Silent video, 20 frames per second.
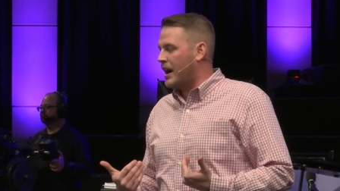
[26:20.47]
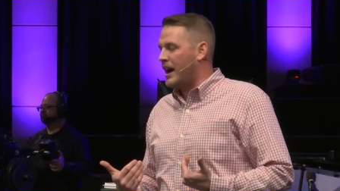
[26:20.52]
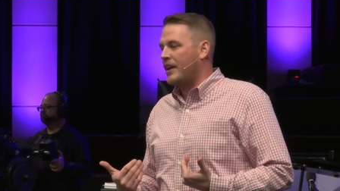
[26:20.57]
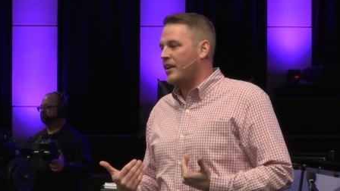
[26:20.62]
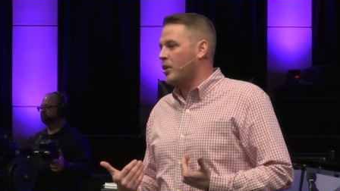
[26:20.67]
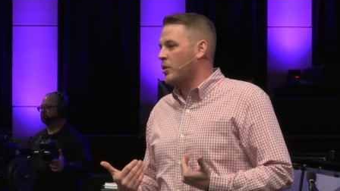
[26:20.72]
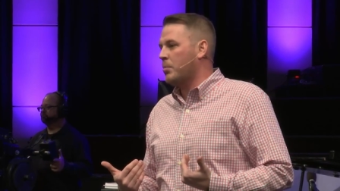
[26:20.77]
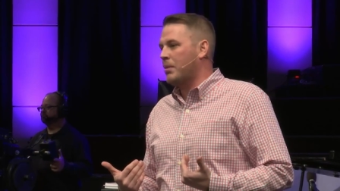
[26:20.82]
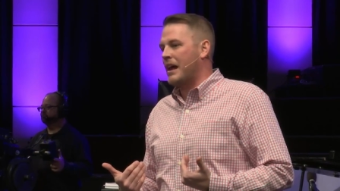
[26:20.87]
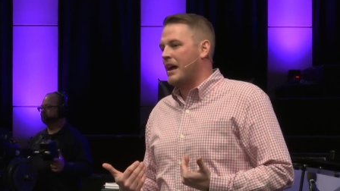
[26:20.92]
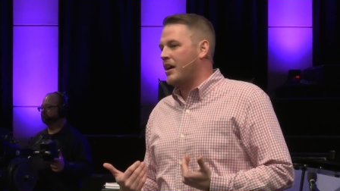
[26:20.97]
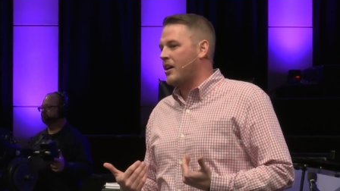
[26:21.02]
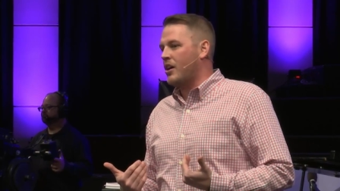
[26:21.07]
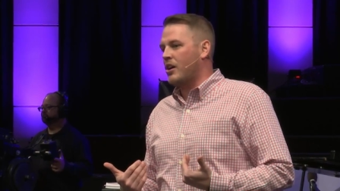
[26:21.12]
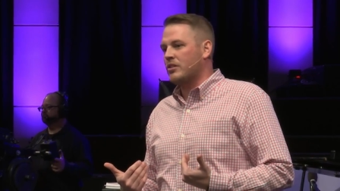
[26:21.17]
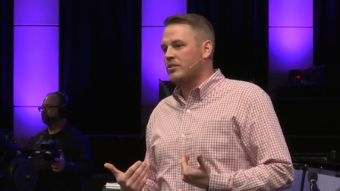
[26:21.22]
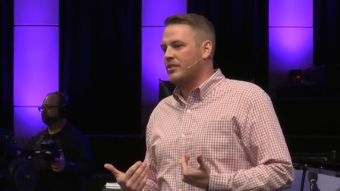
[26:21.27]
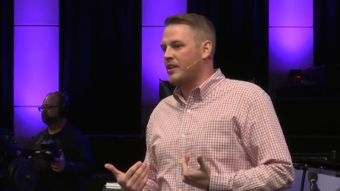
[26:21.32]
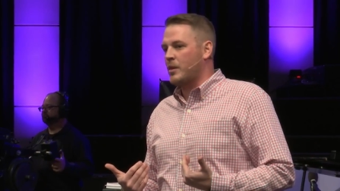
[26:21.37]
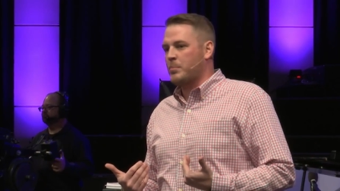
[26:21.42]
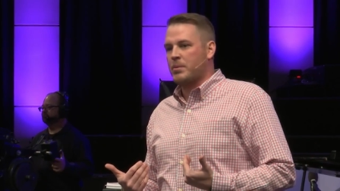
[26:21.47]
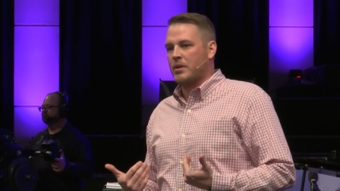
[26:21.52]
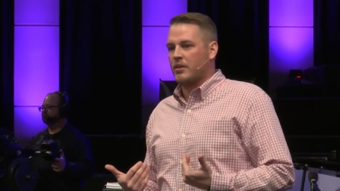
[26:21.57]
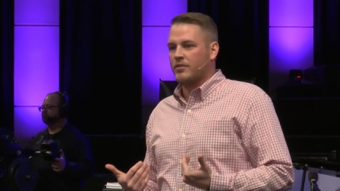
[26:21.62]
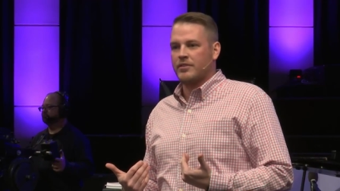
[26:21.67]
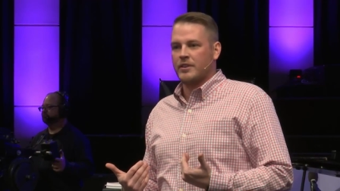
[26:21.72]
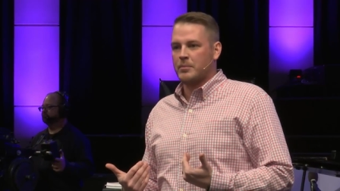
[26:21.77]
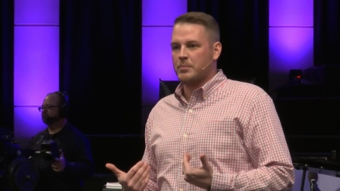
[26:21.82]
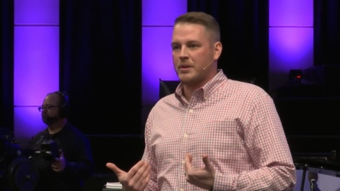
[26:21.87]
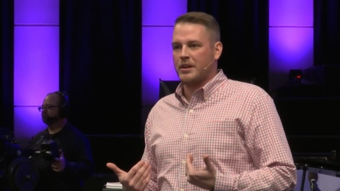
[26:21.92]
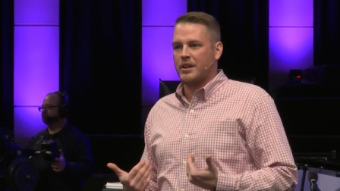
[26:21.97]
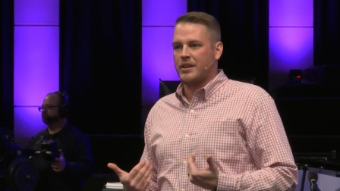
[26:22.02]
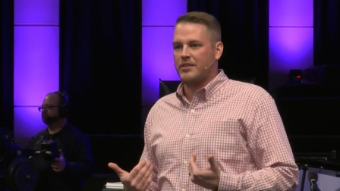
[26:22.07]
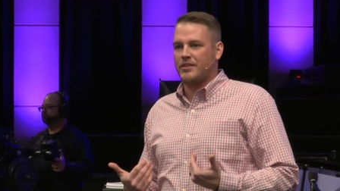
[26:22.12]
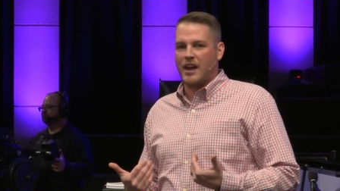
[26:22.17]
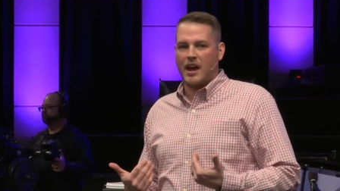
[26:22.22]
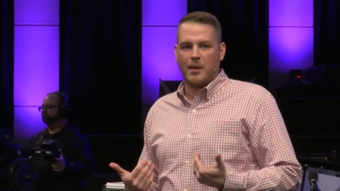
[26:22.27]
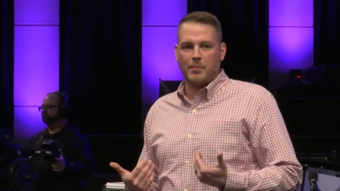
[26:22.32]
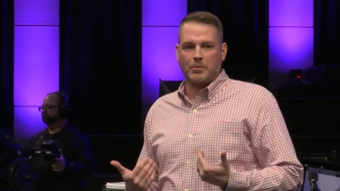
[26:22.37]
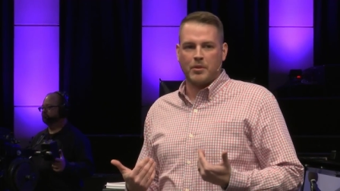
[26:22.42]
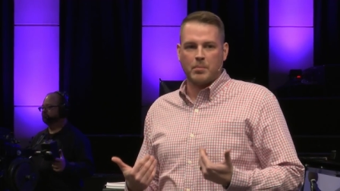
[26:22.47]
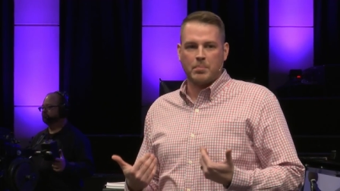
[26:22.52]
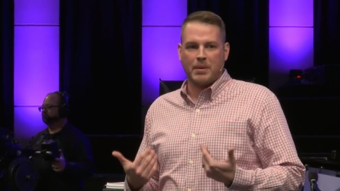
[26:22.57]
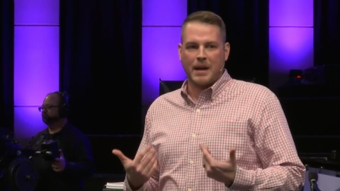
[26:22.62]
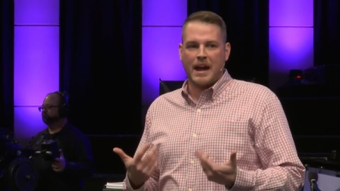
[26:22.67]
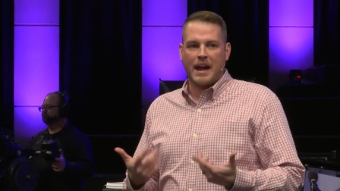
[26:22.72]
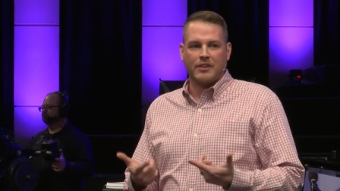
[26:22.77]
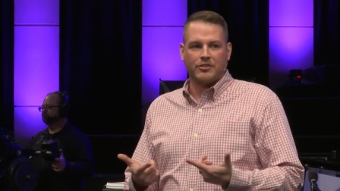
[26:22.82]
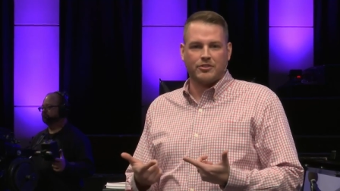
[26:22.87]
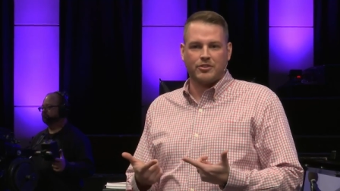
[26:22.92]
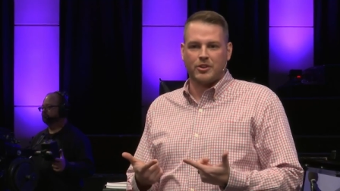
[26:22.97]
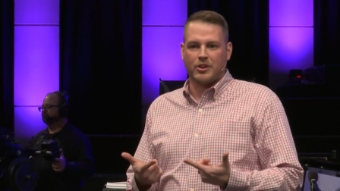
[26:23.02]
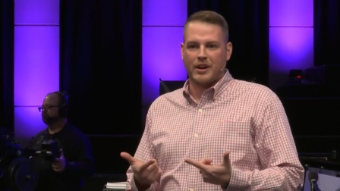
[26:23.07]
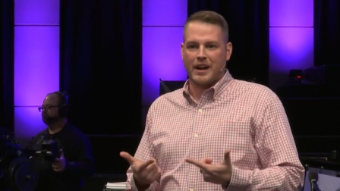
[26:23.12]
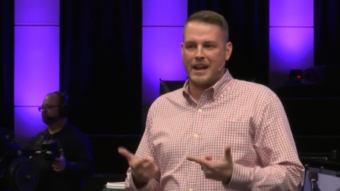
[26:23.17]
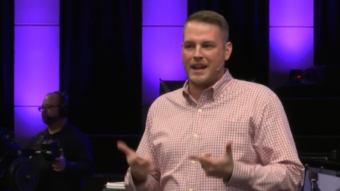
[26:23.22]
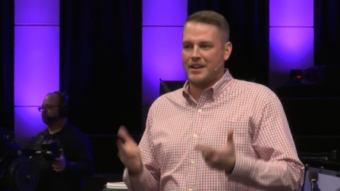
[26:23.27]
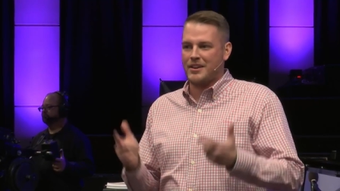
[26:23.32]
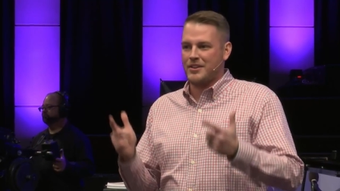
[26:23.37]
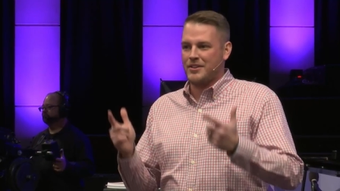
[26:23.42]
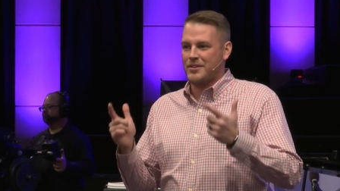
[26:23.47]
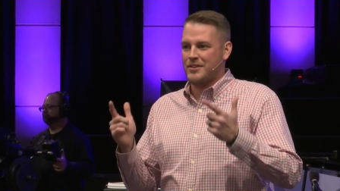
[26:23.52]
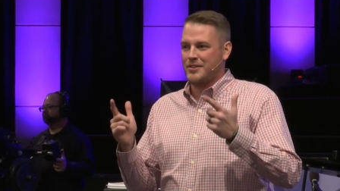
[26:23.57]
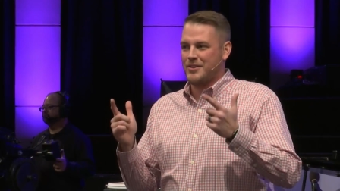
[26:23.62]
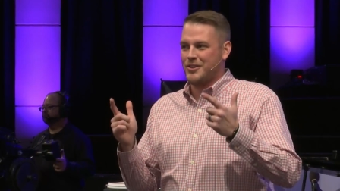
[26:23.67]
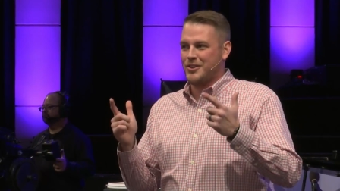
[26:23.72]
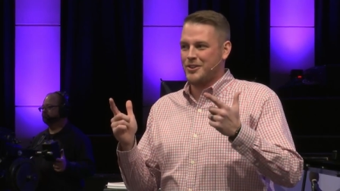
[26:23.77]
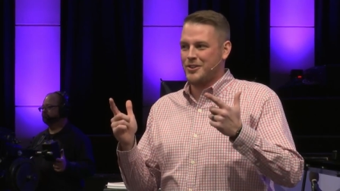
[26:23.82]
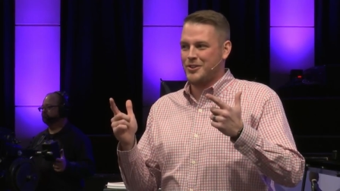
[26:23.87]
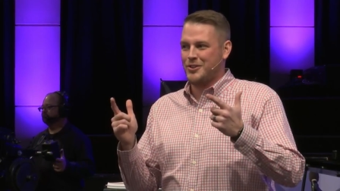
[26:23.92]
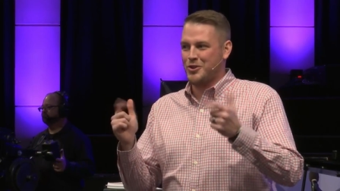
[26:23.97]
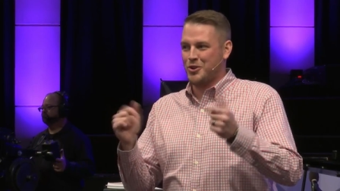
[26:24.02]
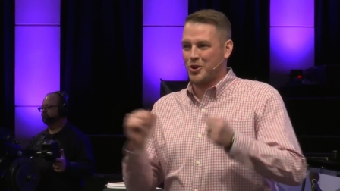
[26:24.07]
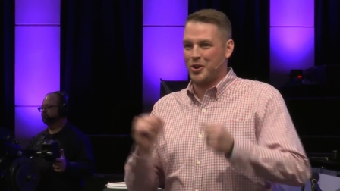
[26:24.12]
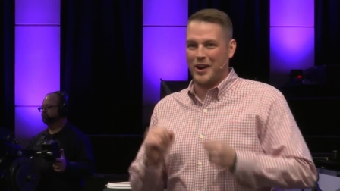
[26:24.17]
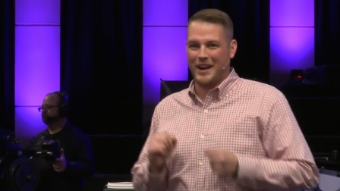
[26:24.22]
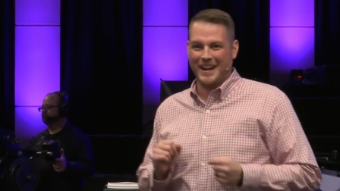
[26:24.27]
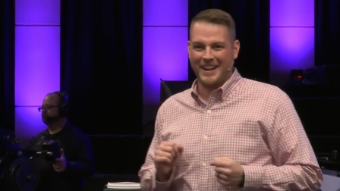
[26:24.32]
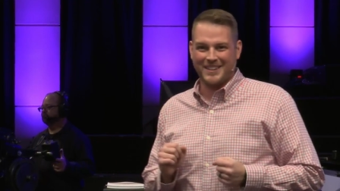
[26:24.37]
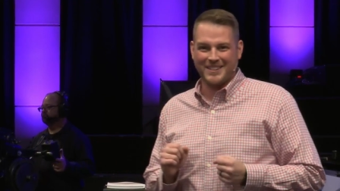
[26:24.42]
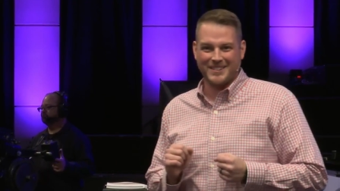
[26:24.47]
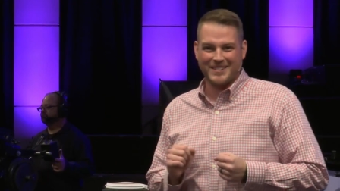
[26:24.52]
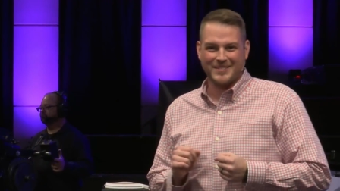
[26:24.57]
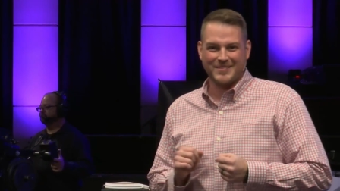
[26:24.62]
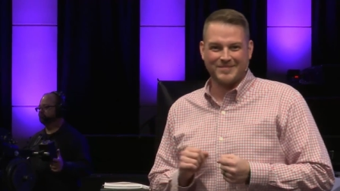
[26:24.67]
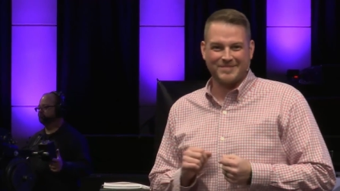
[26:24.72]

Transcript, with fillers: I know Blackhawk's not perfect because I'm the pastor and you're in it.